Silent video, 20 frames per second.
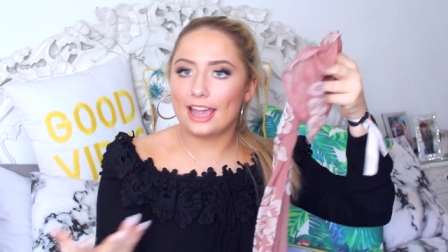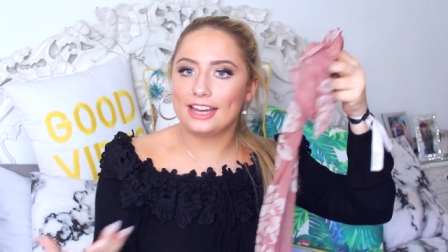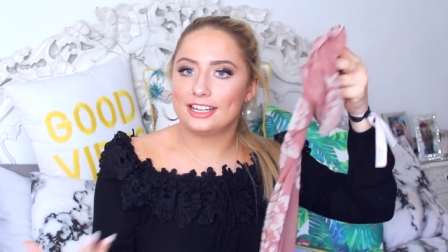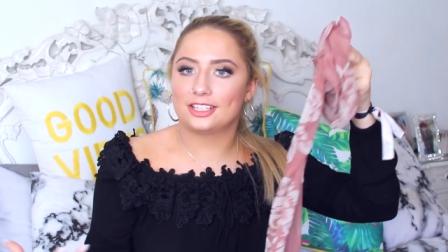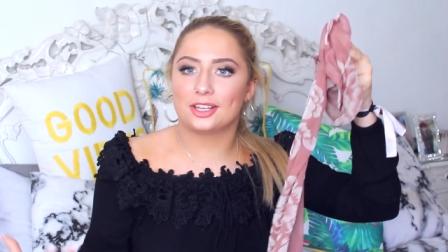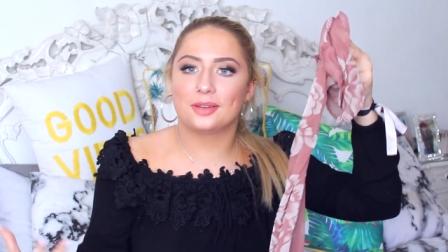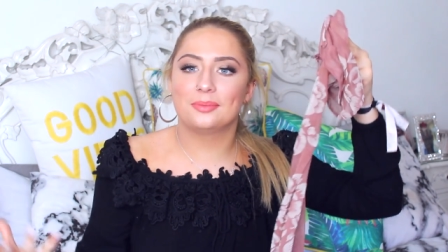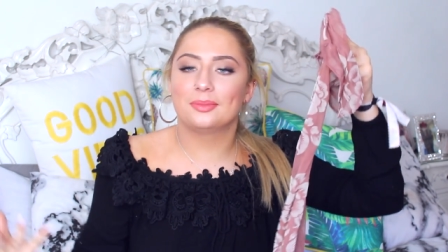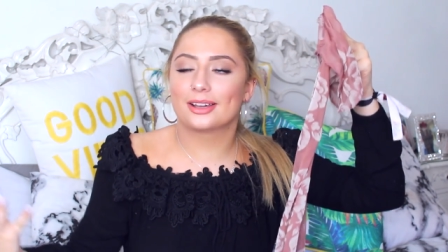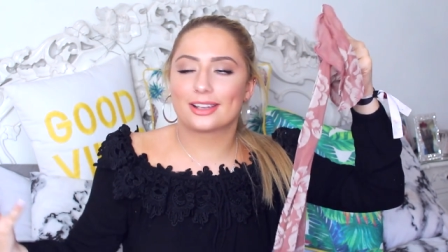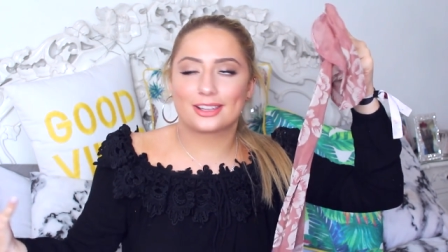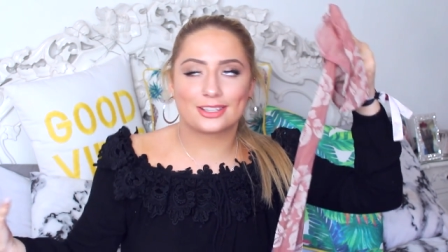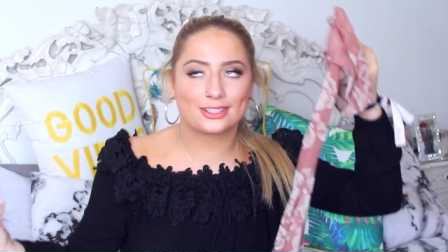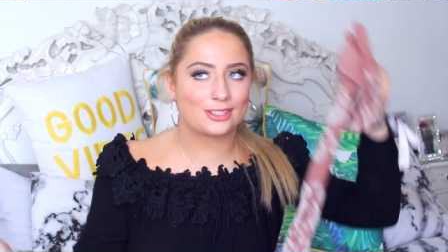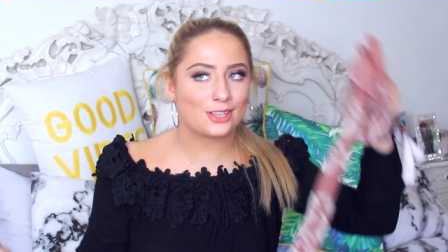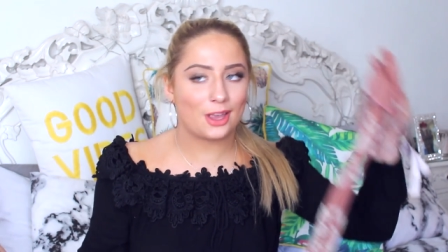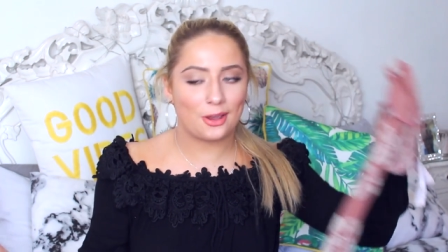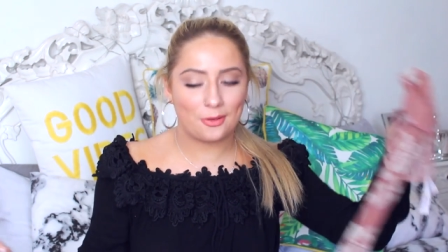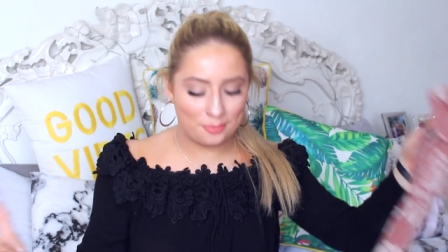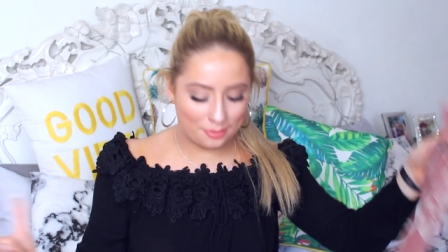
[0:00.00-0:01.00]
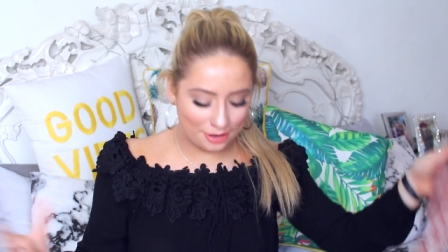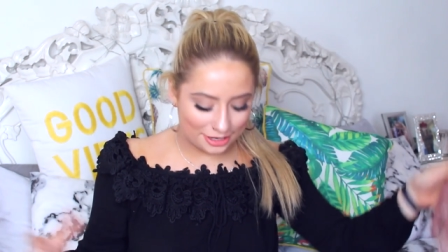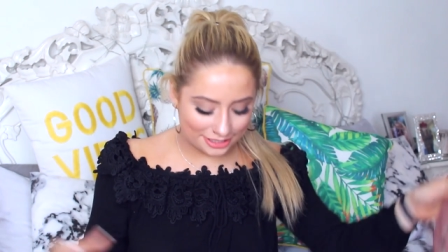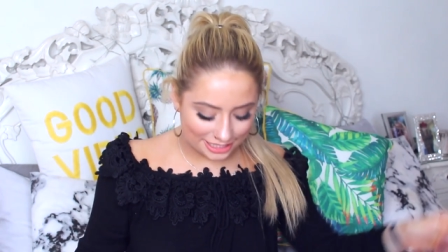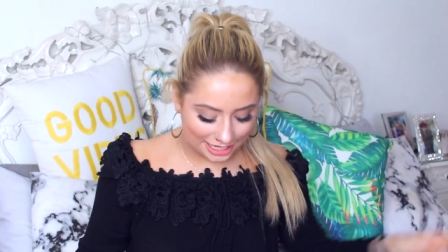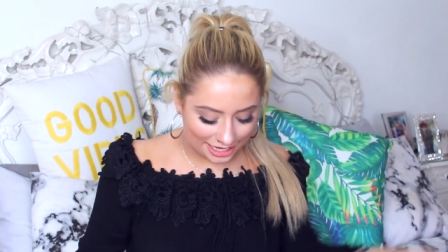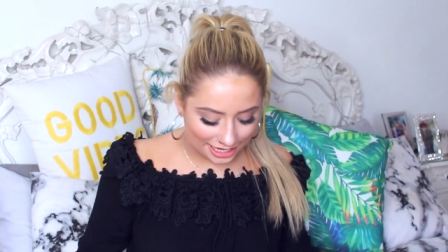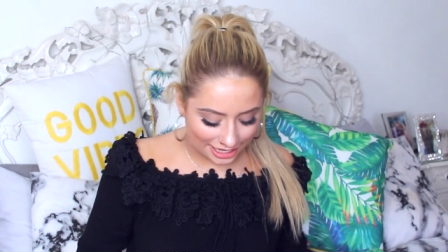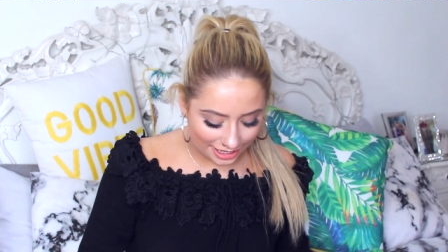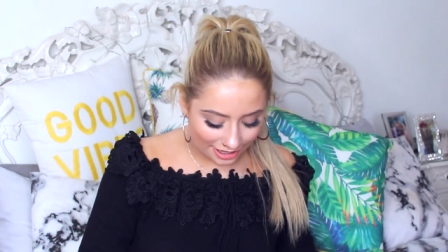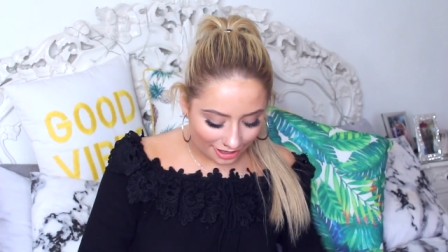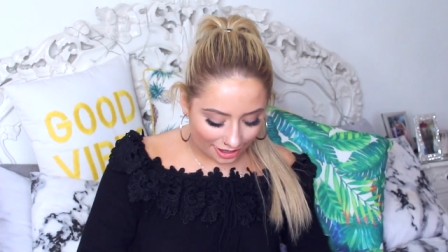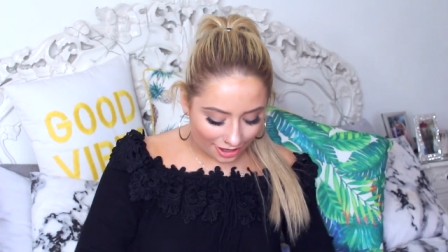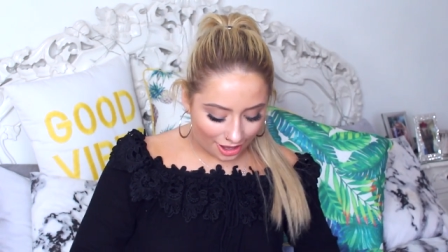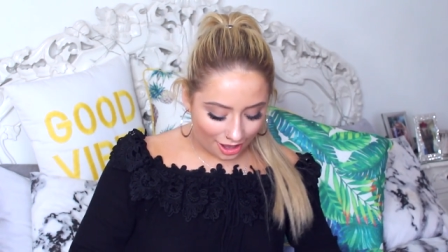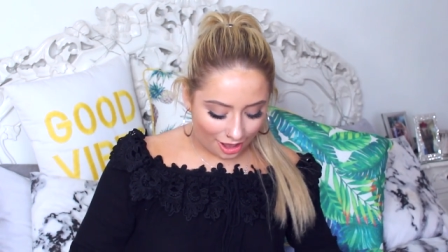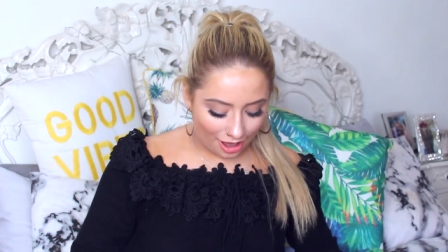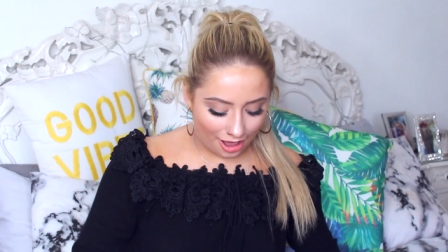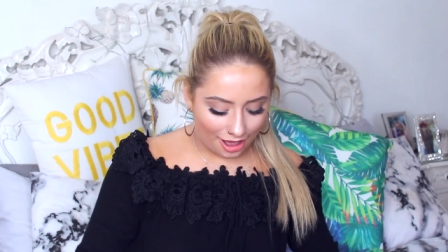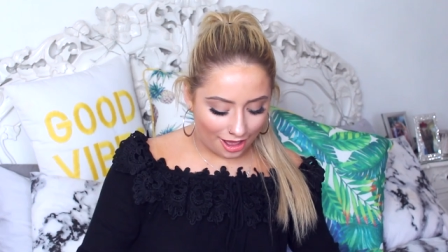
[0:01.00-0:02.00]
item look so pretty.
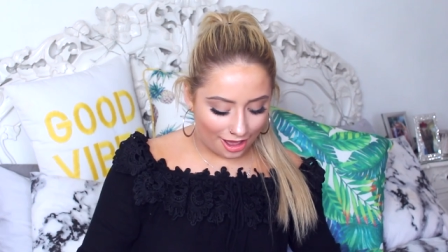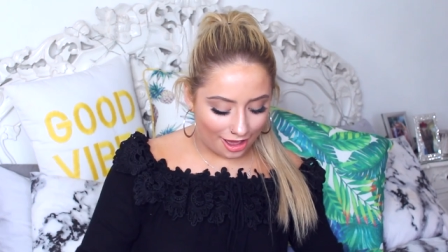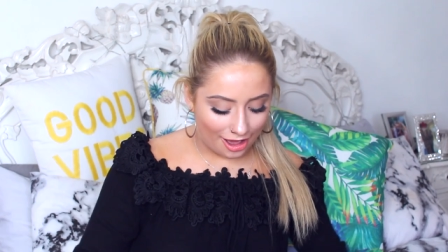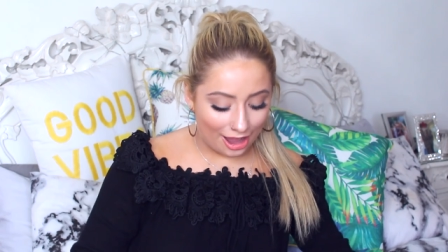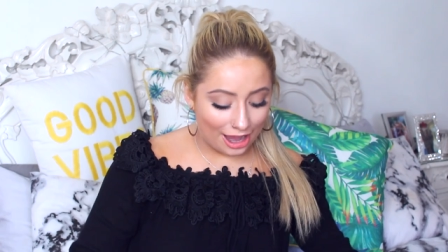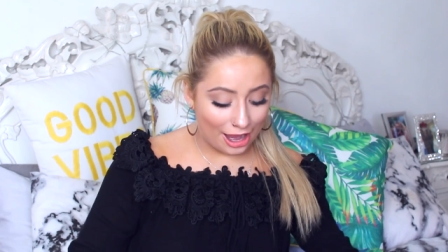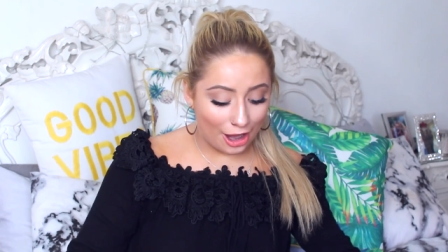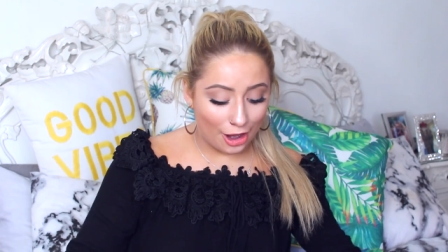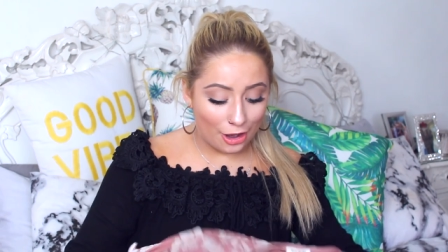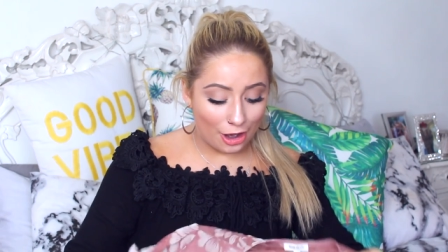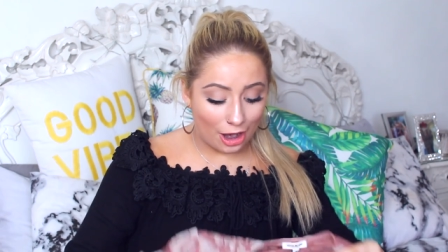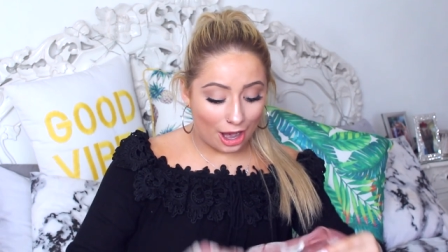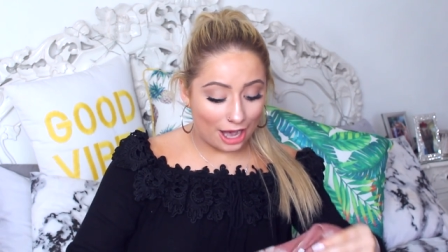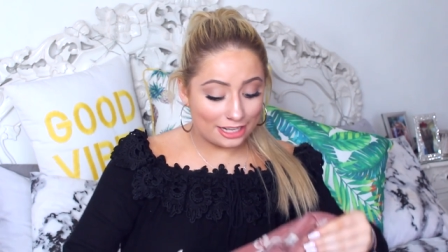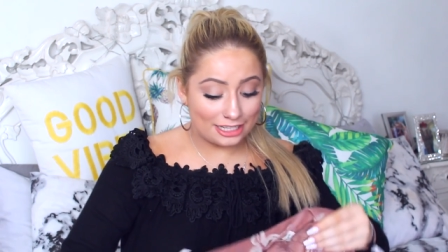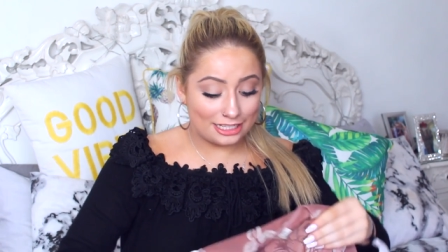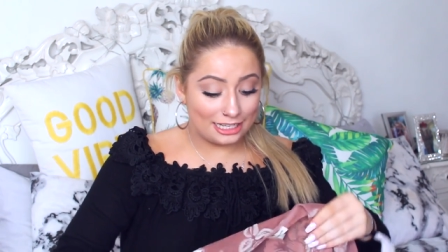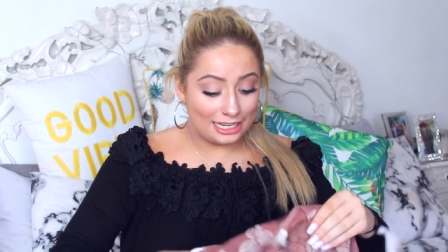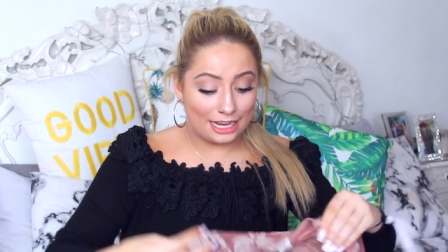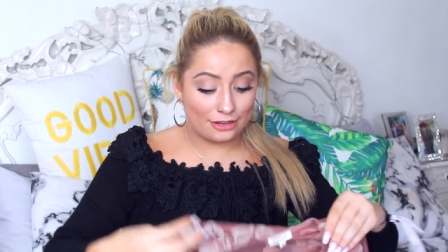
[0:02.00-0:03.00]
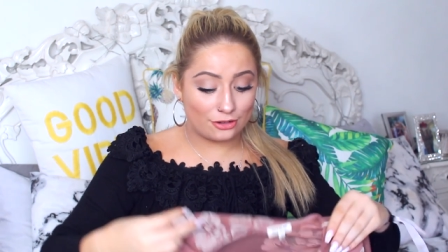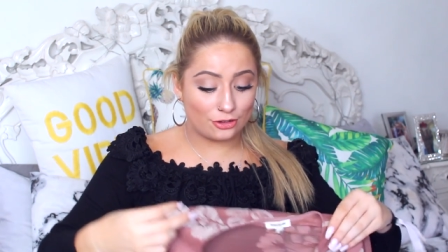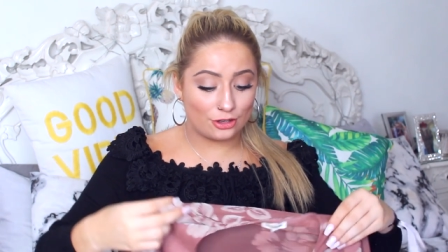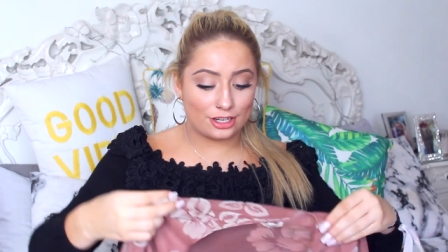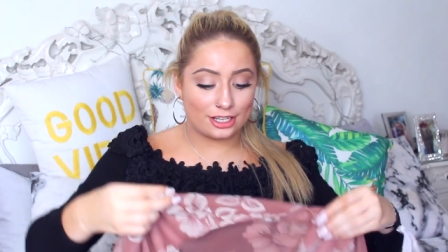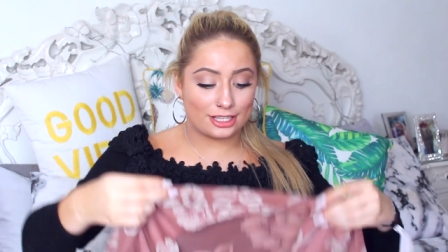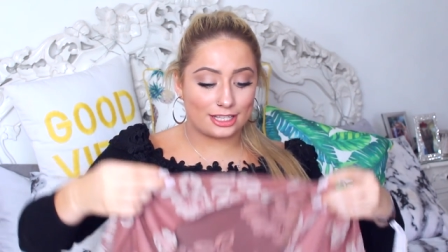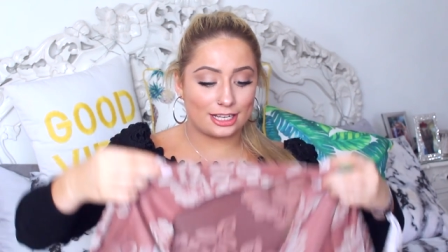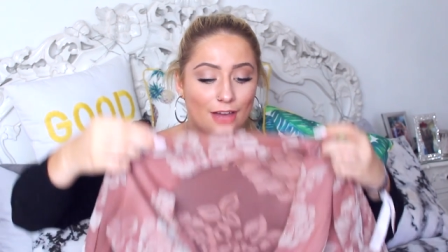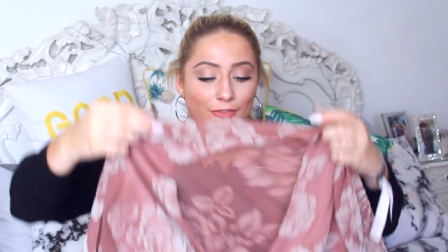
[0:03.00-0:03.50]
Uh, I, I, I literally just